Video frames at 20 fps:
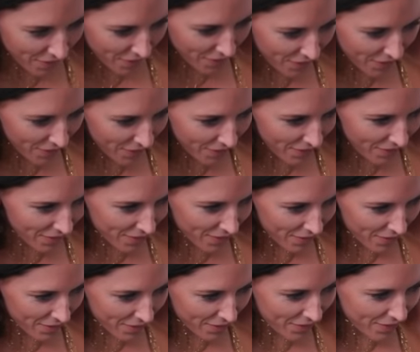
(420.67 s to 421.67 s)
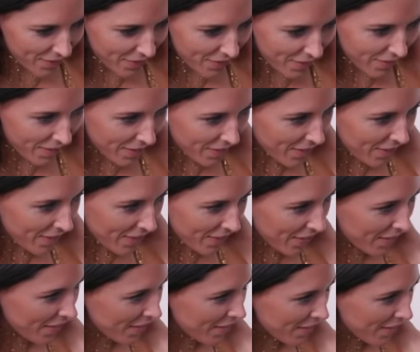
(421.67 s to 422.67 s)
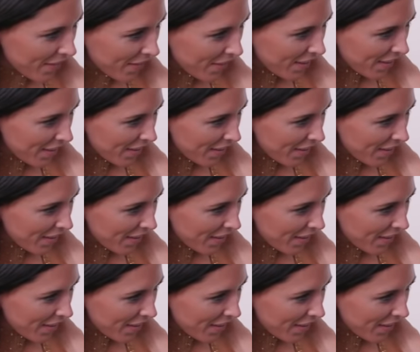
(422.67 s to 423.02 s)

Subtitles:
No words are spoken by the person on screen.